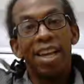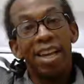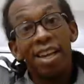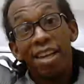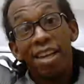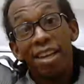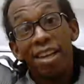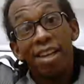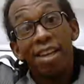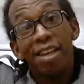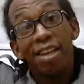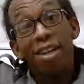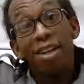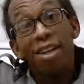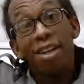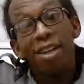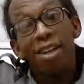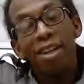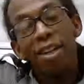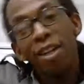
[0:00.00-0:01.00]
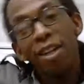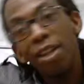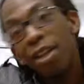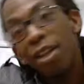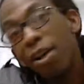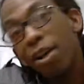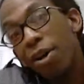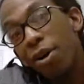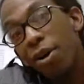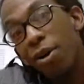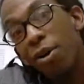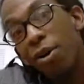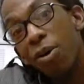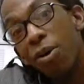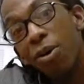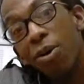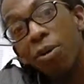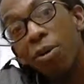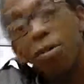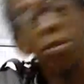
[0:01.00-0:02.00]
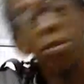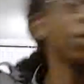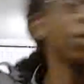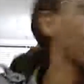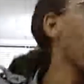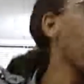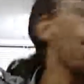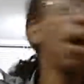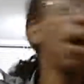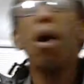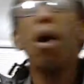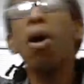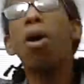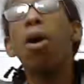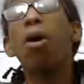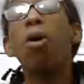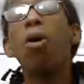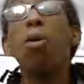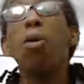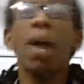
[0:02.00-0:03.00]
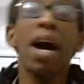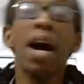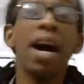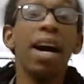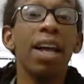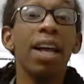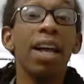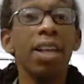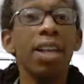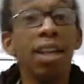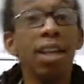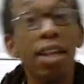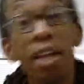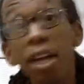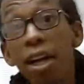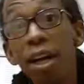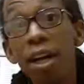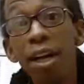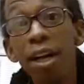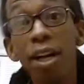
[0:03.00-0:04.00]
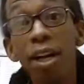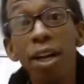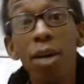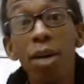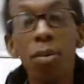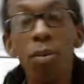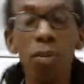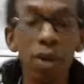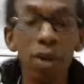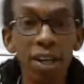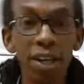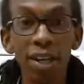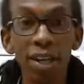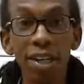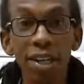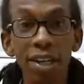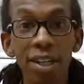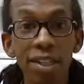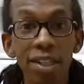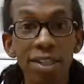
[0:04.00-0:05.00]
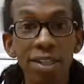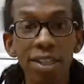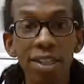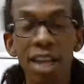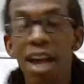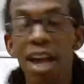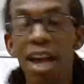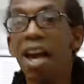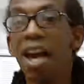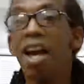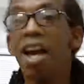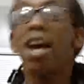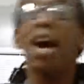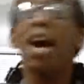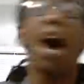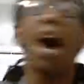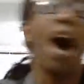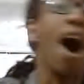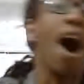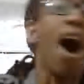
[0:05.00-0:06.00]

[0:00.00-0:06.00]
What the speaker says: Hello to all my loved ones